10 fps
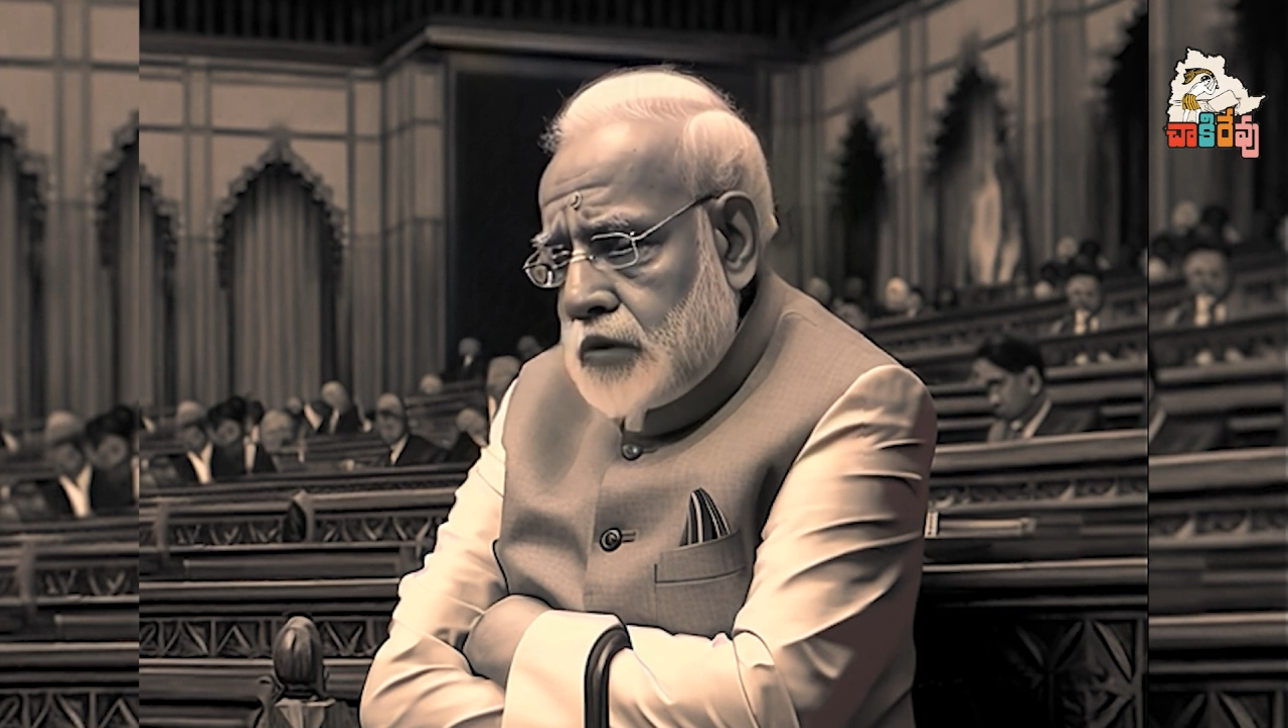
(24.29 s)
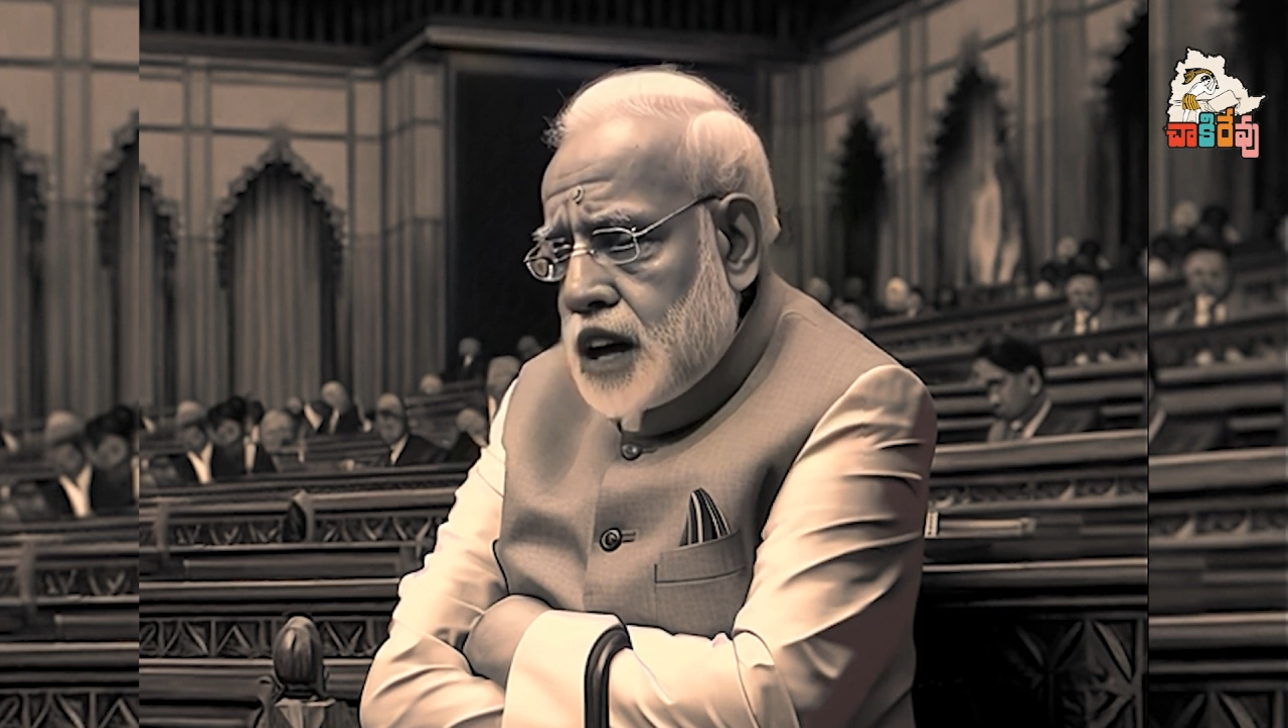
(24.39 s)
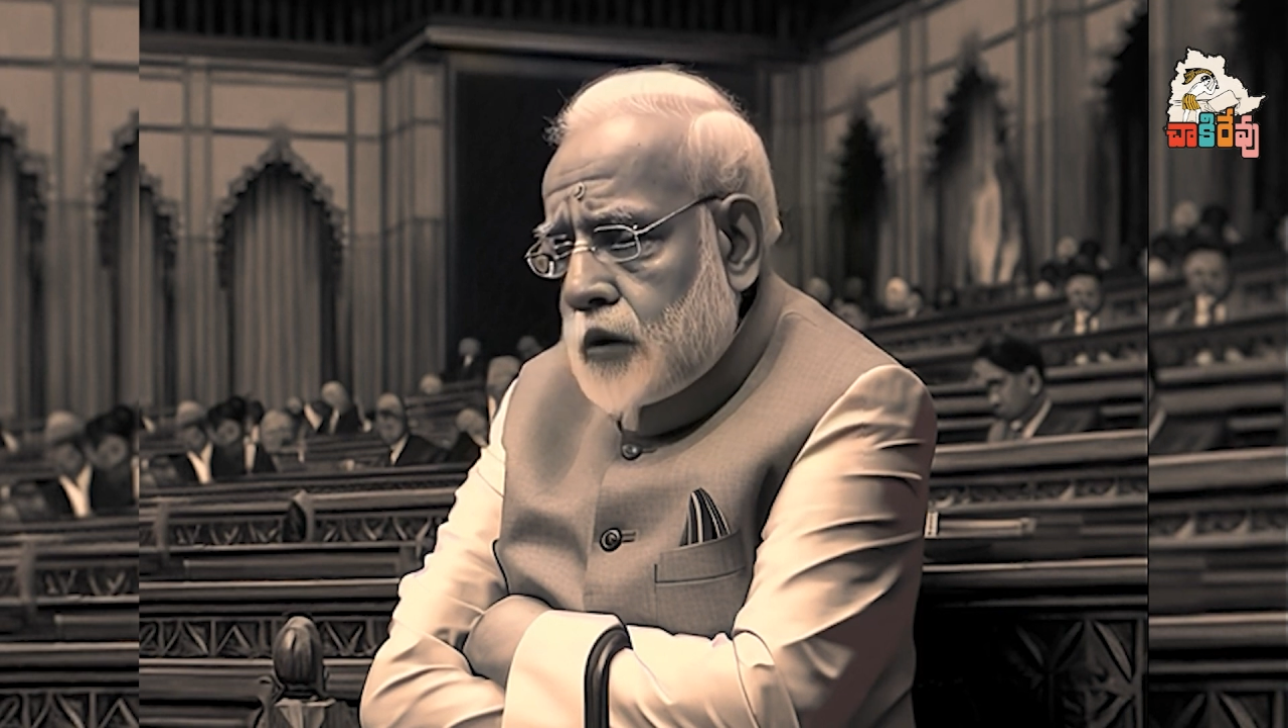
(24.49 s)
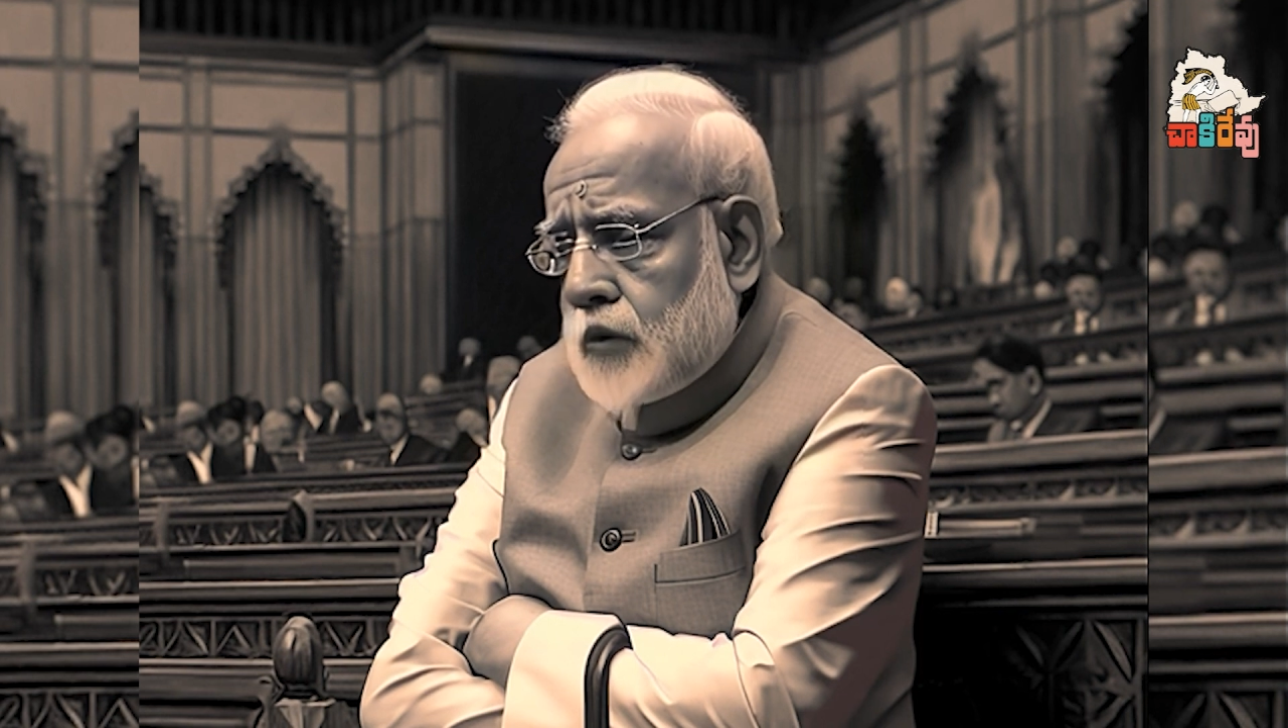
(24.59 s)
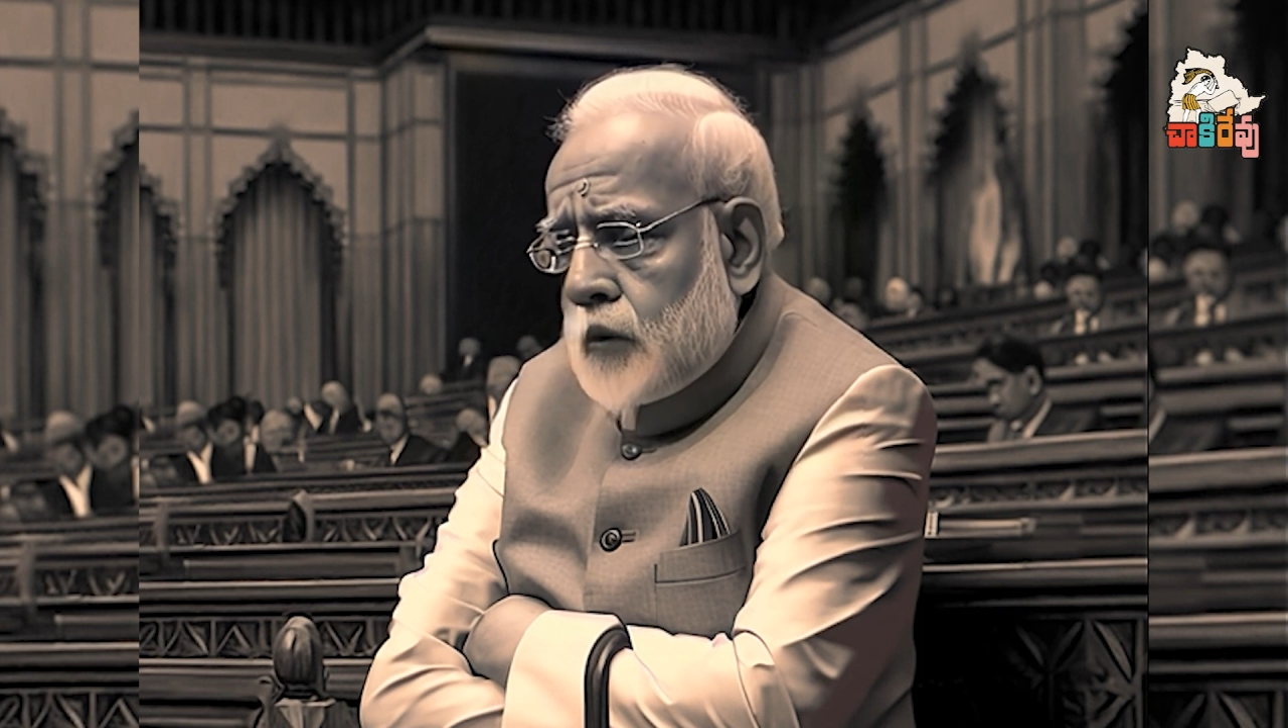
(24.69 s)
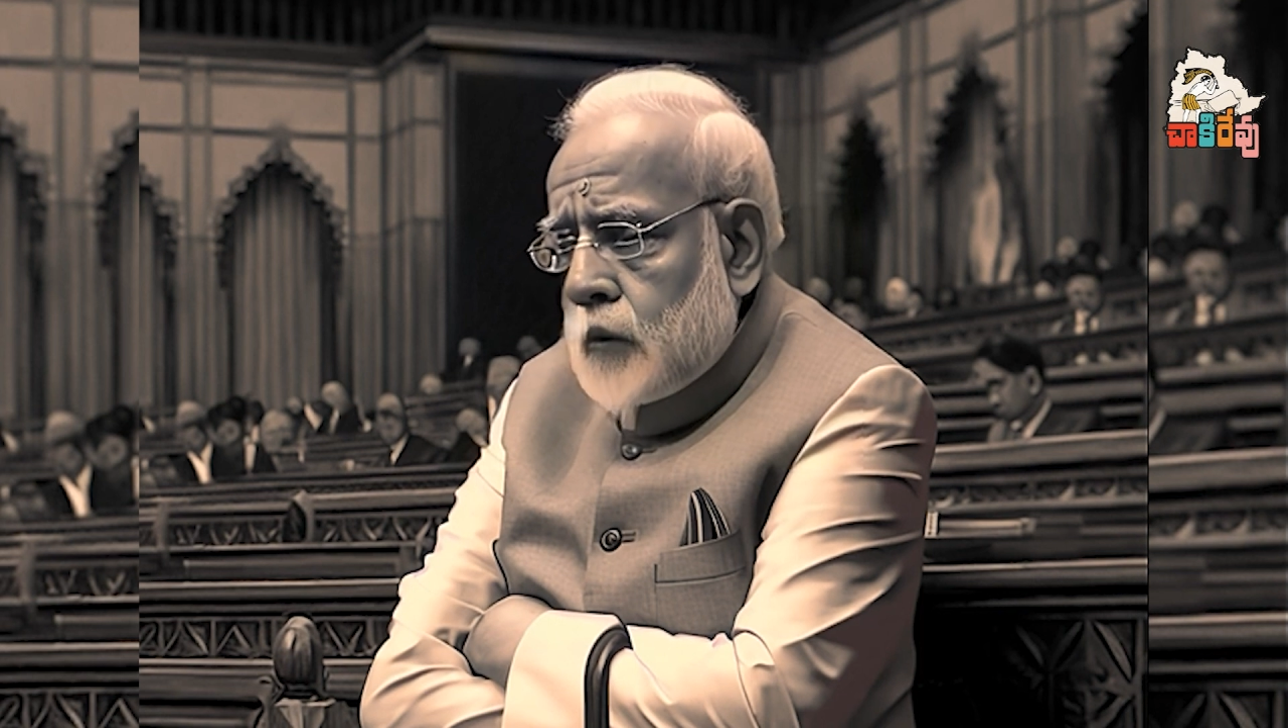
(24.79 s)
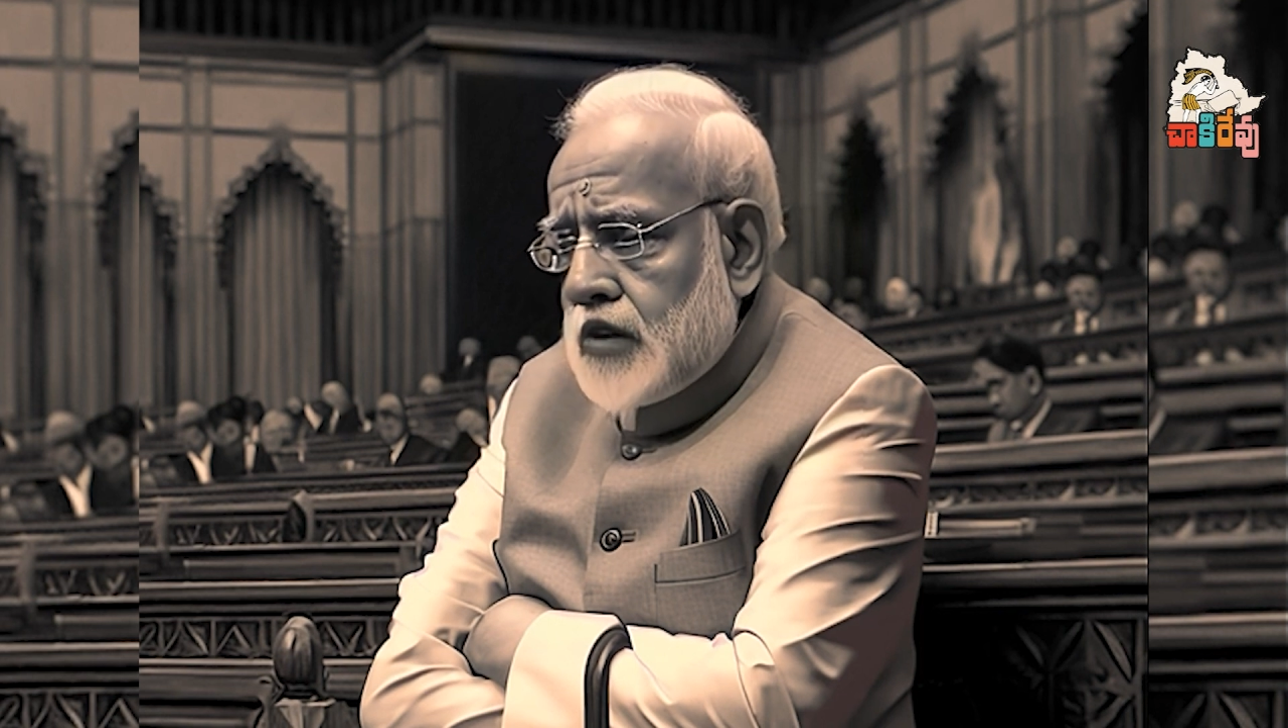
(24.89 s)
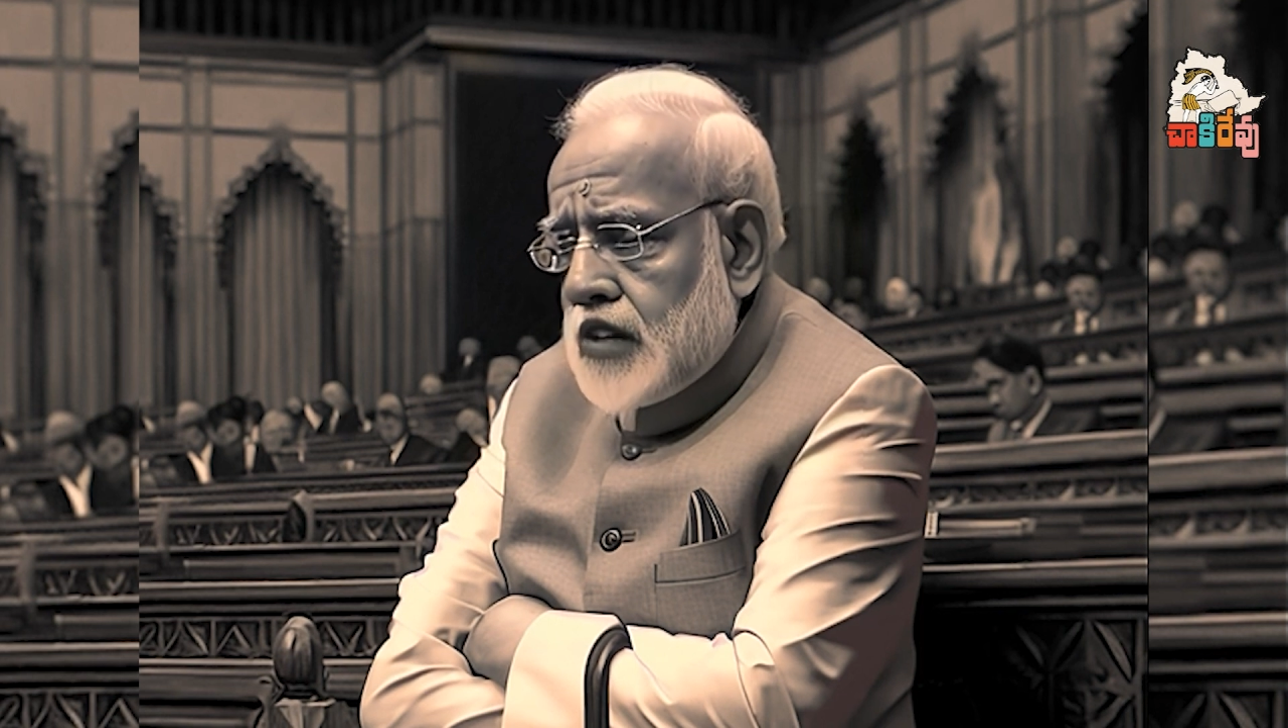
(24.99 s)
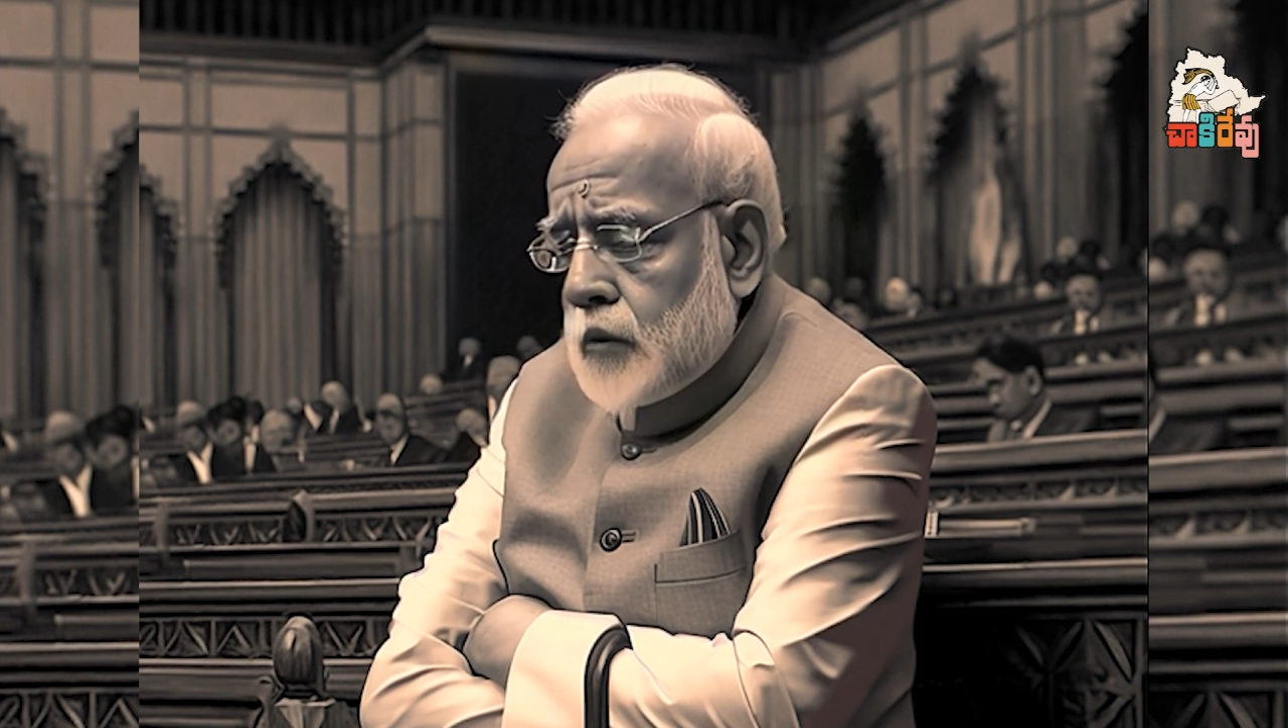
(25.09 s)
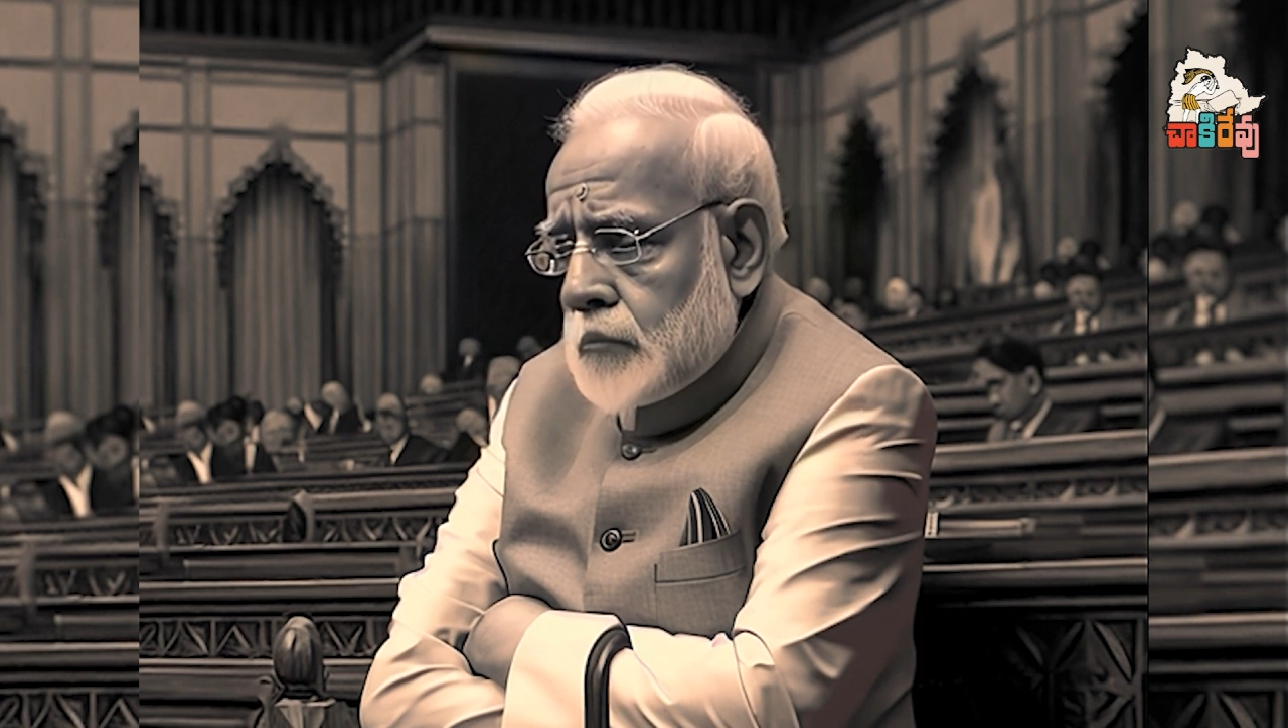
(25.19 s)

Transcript: video you're watching